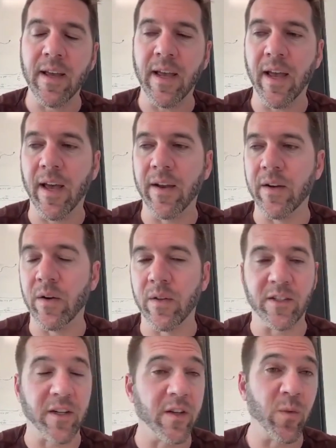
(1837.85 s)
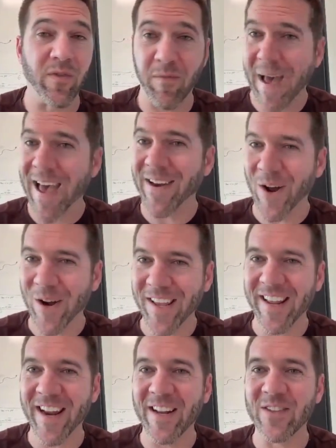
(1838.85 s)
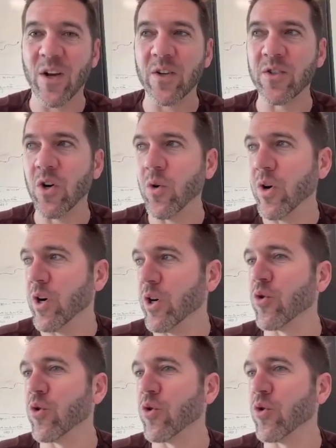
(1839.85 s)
And that's because we have a patent on it, and it's also